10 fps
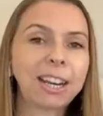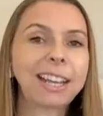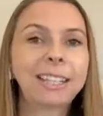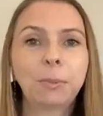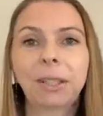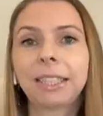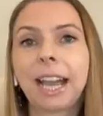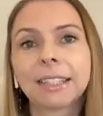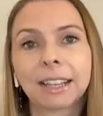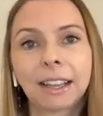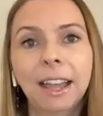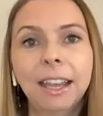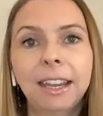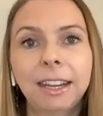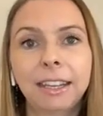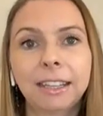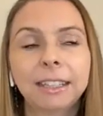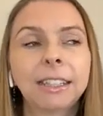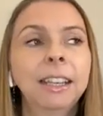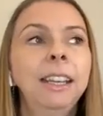I typically ask a client is,